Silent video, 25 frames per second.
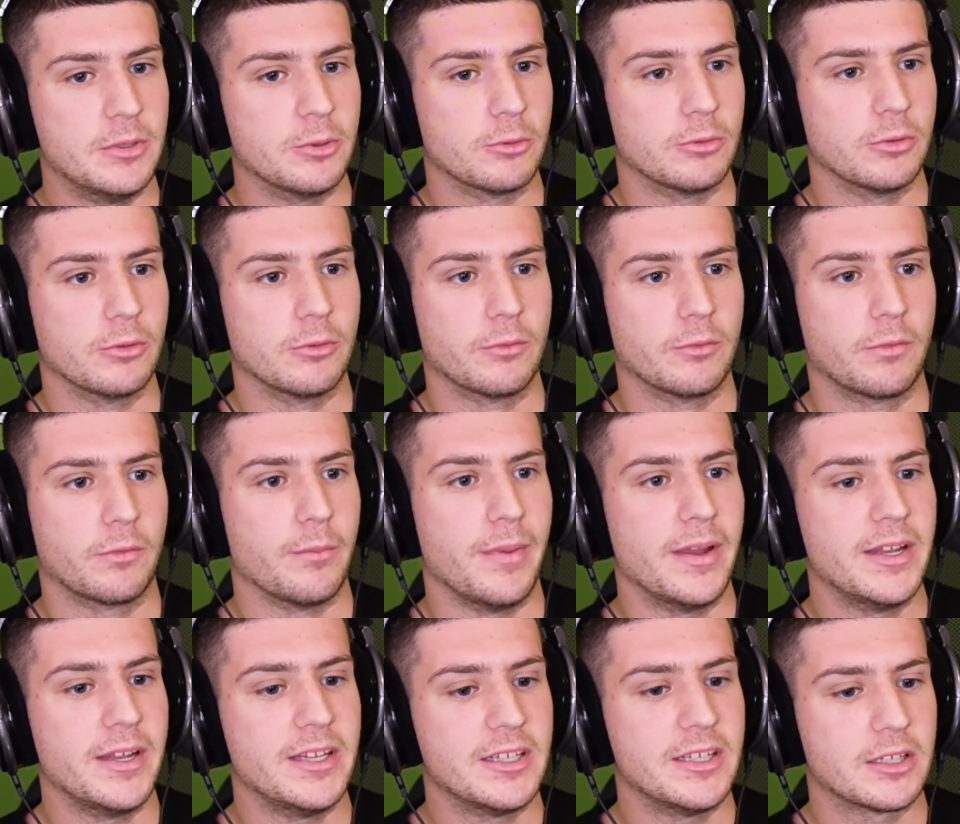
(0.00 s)
or for
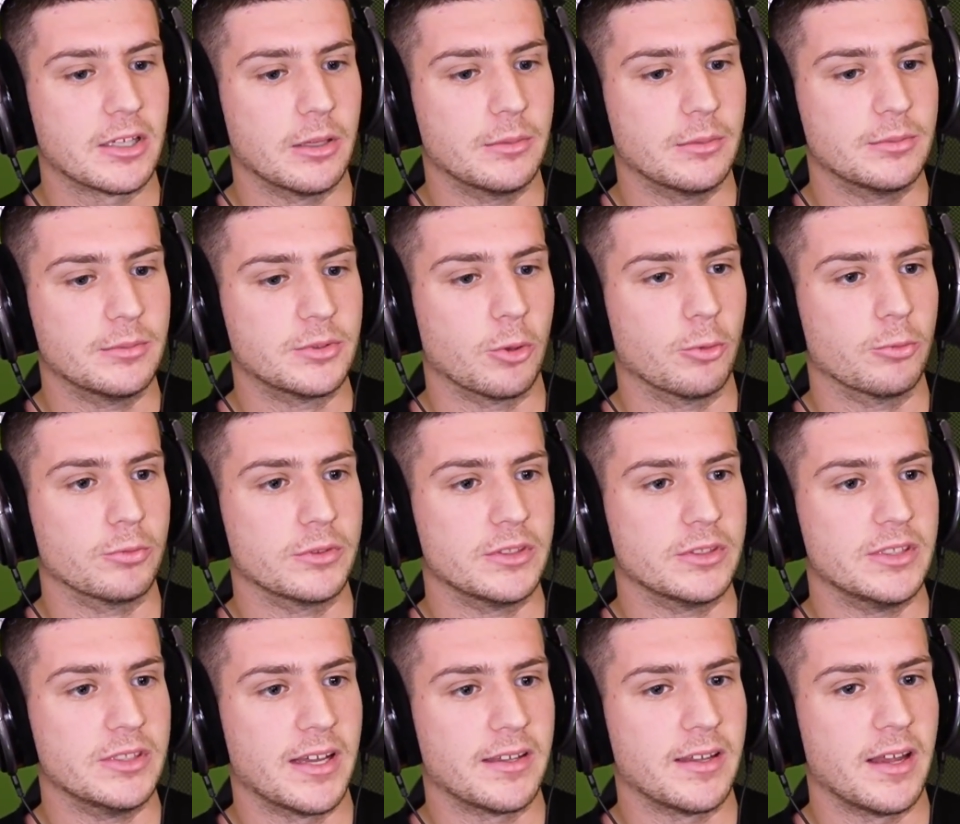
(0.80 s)
many clubs
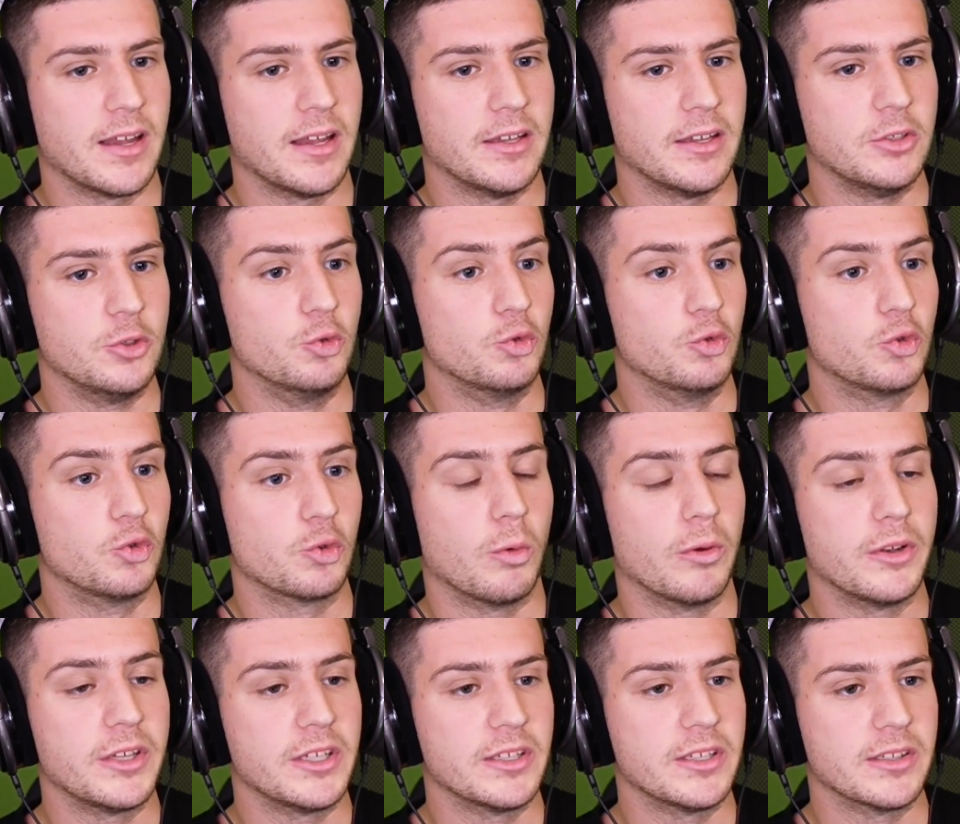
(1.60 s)
only at a
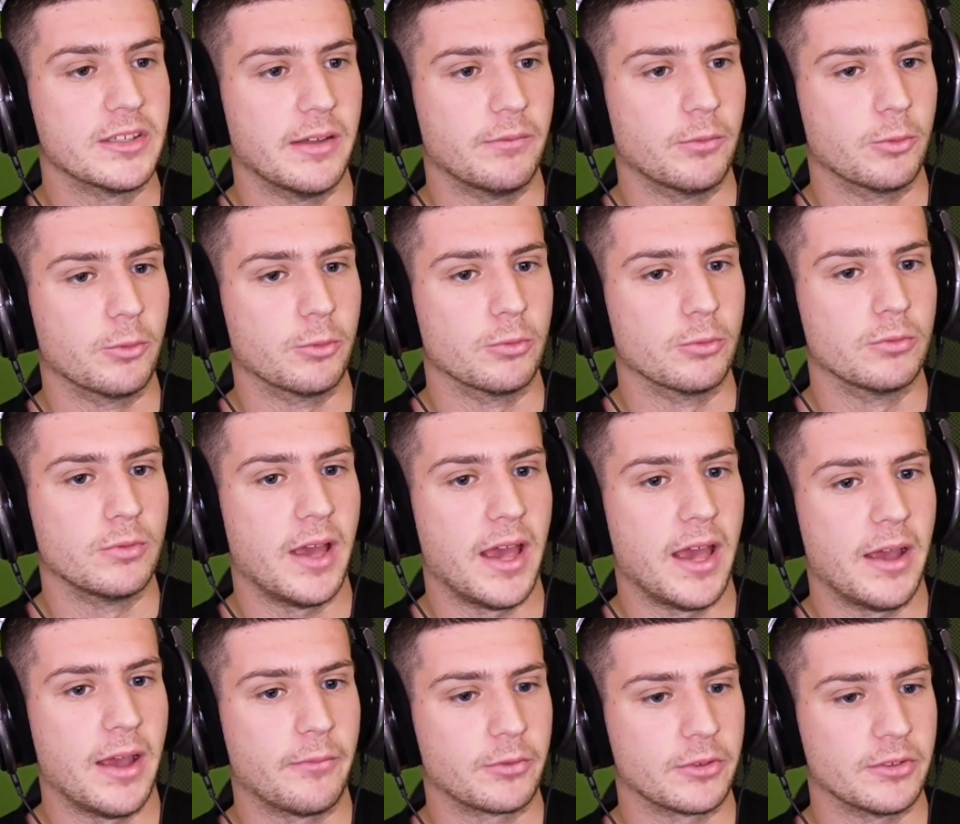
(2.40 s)
U20 level
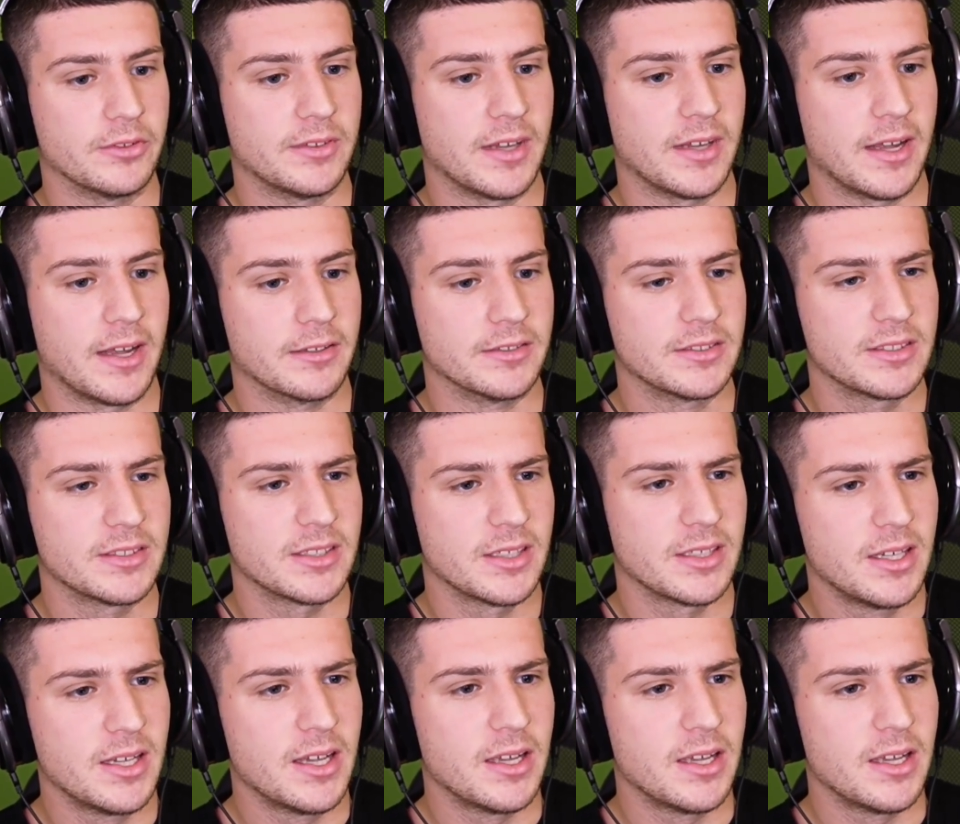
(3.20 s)
African talents,